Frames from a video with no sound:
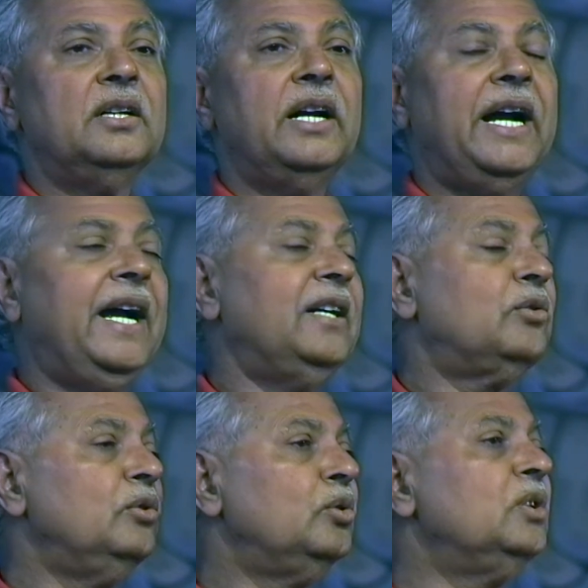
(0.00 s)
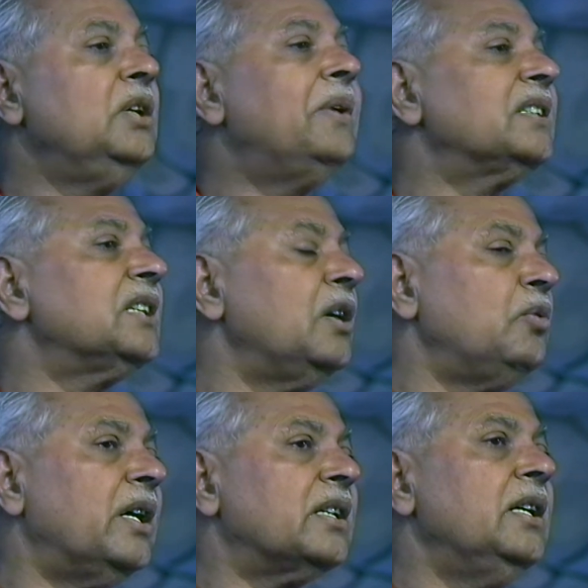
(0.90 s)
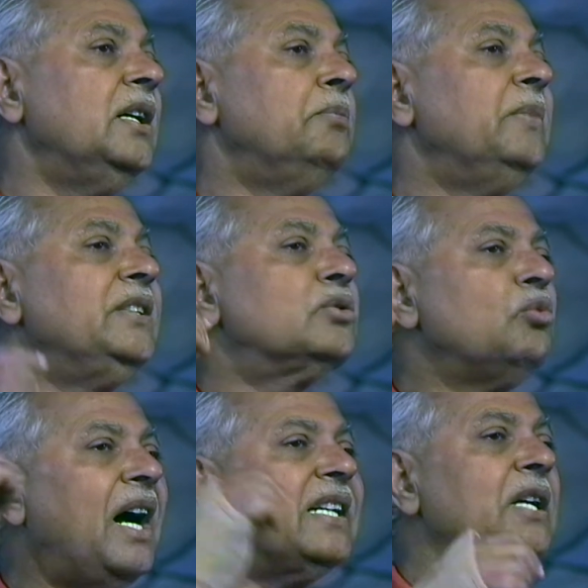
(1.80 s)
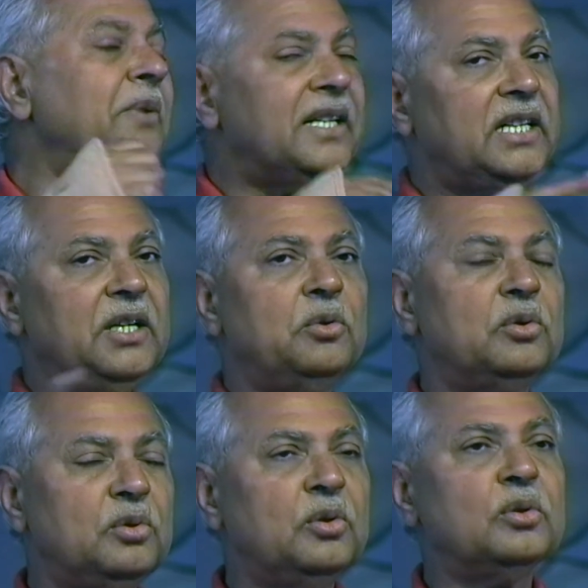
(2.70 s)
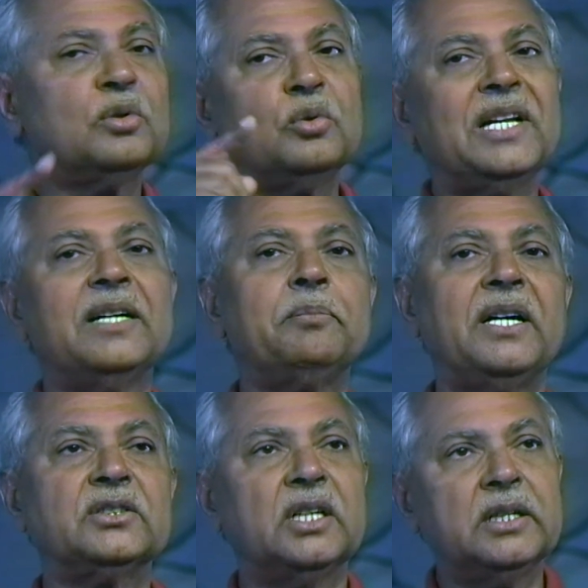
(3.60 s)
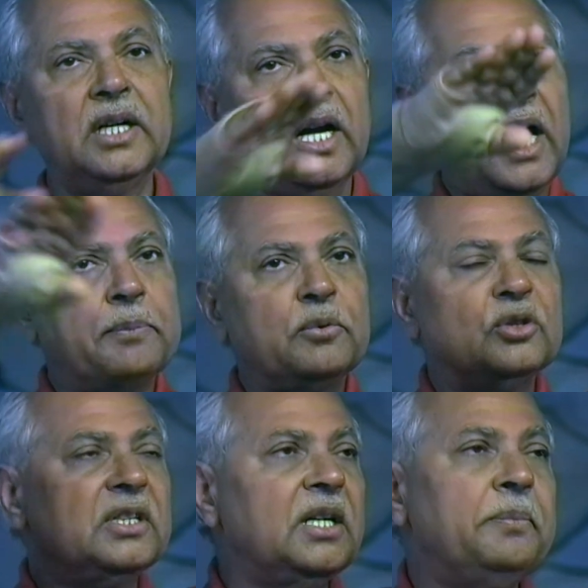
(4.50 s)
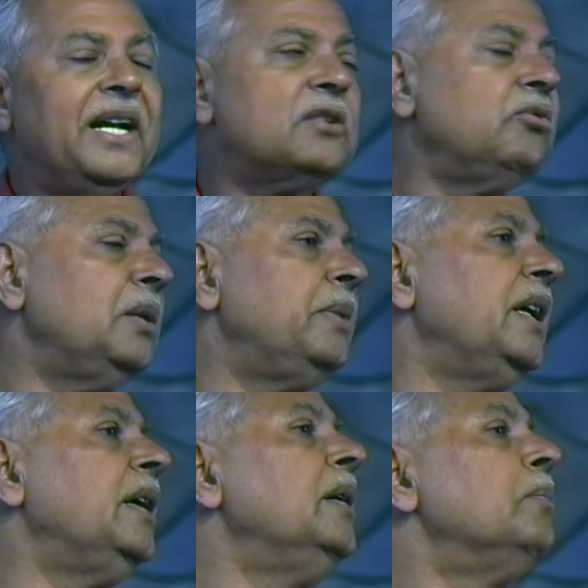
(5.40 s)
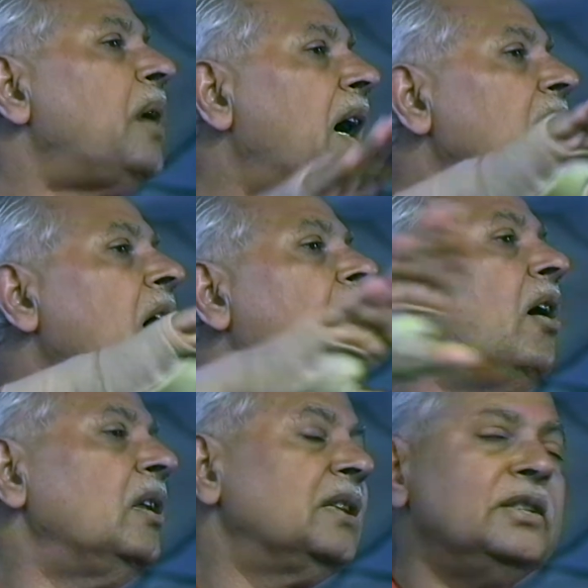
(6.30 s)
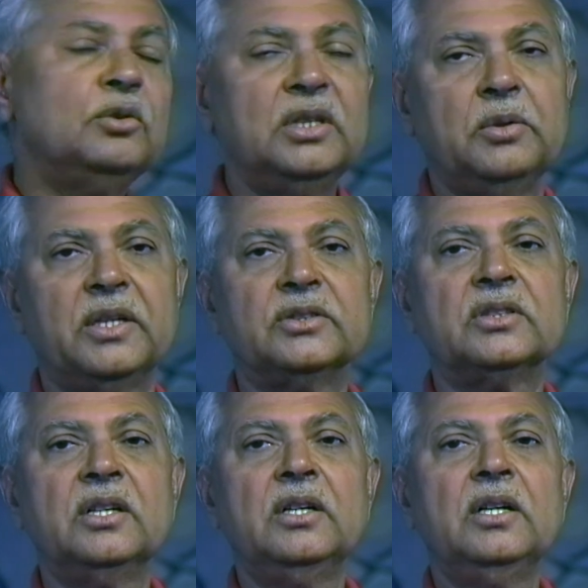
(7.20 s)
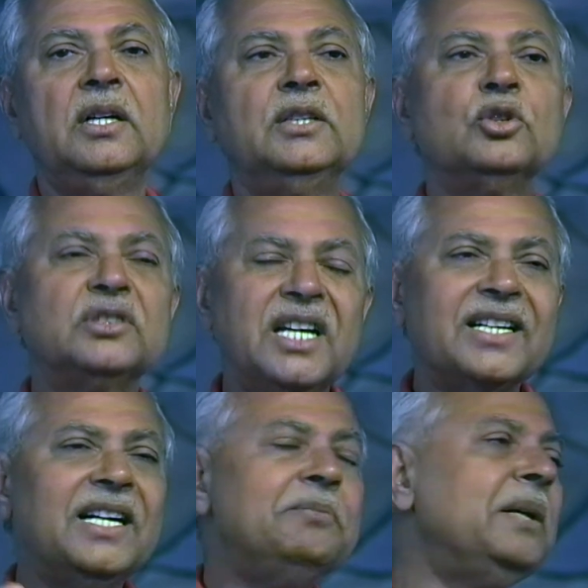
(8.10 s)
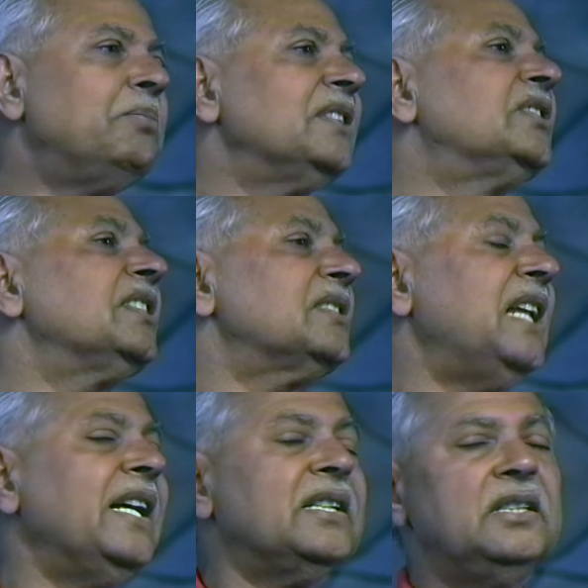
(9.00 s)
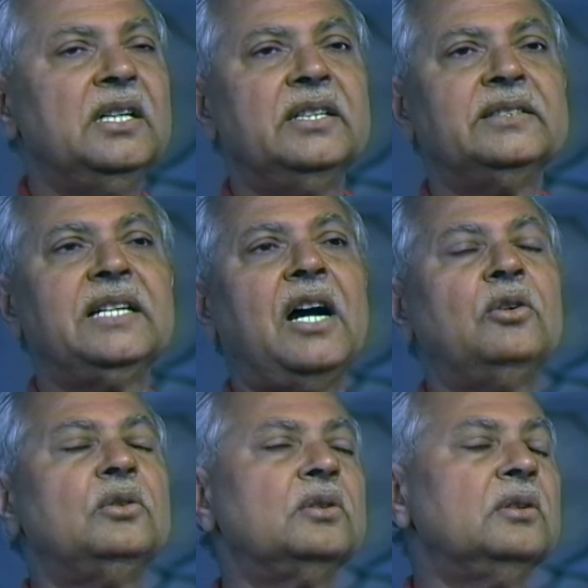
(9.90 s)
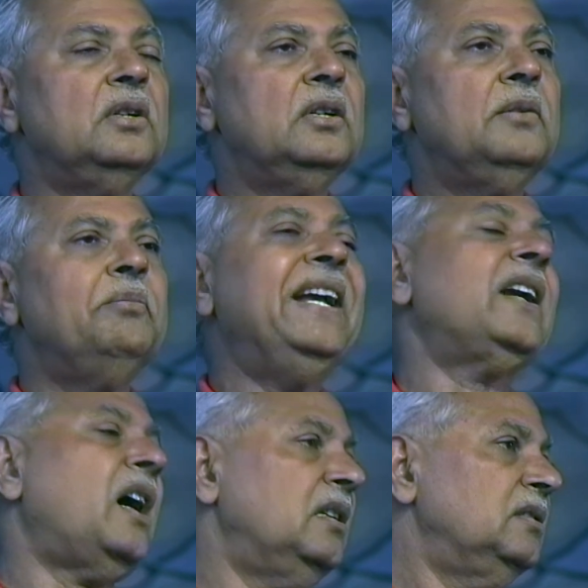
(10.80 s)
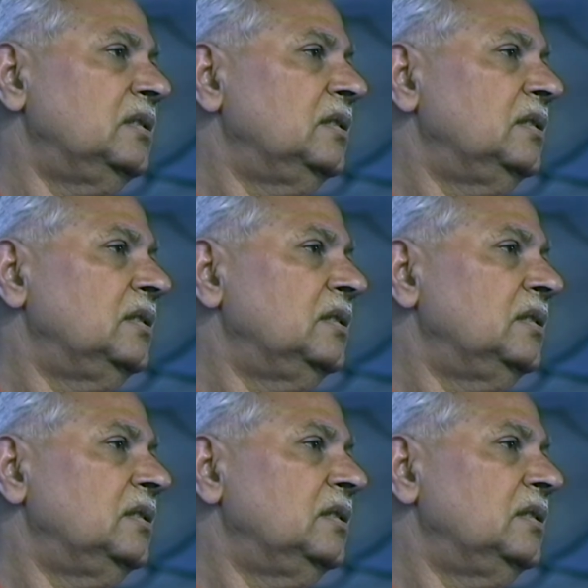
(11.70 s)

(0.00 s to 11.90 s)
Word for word: And universal work means whatever he would do through that person, of course, the effect will be for all the universe. So circle members, just like now Mehera,